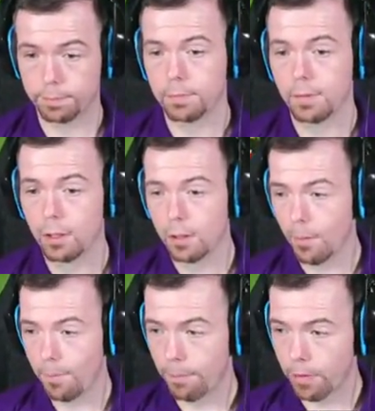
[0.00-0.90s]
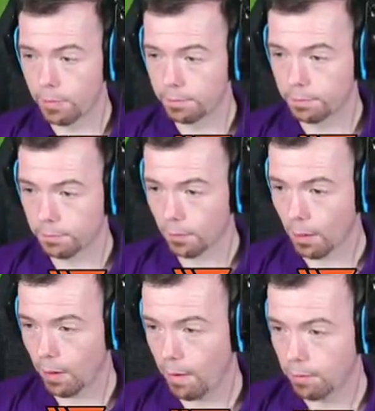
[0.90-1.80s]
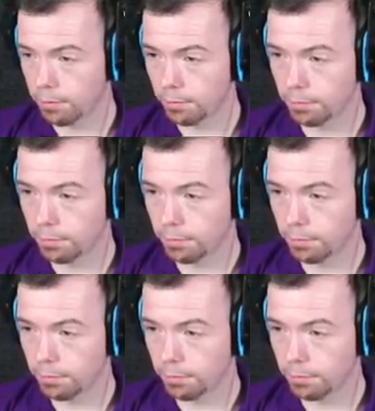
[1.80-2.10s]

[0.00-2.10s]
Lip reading: I was saying stick it back close to Reggie, but he didn't move.